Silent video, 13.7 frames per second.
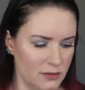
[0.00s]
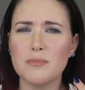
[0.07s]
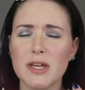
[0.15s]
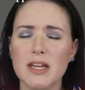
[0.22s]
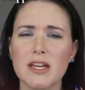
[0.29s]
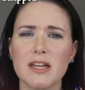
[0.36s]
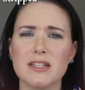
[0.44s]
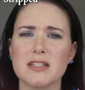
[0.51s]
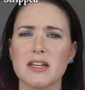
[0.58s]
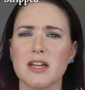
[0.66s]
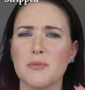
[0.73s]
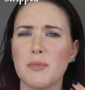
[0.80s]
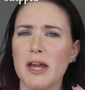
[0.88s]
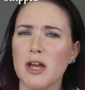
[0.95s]
On me, it's
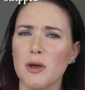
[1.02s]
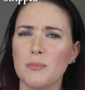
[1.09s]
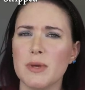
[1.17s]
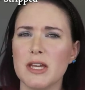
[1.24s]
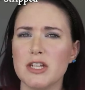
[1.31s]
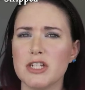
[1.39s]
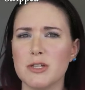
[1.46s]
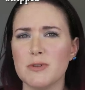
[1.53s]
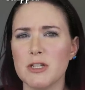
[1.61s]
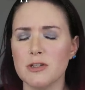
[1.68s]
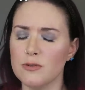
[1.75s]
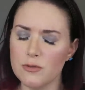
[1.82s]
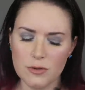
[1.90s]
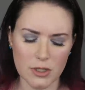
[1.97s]
like a pale peachy
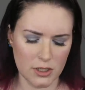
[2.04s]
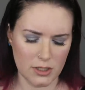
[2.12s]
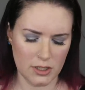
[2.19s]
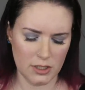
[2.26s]
nude.